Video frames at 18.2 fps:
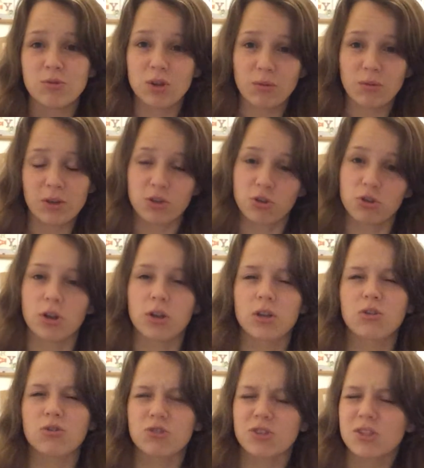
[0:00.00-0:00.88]
don't enjoy
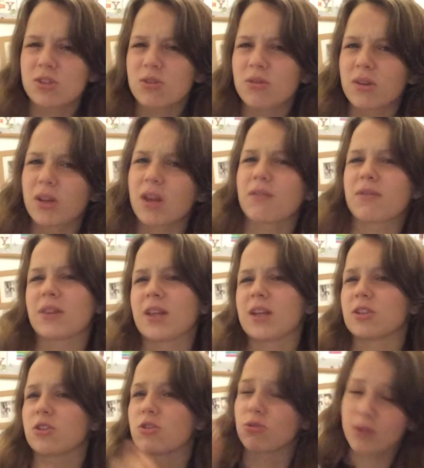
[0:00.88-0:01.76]
and you're just doing it for
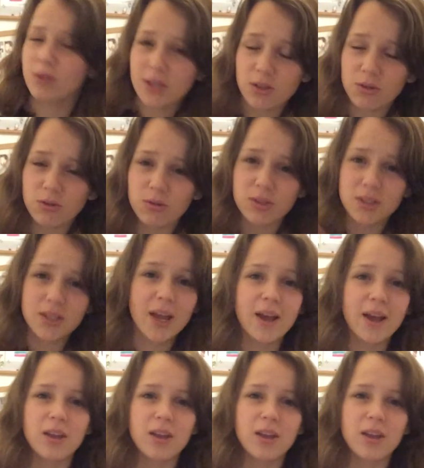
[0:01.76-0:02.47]
that degree course,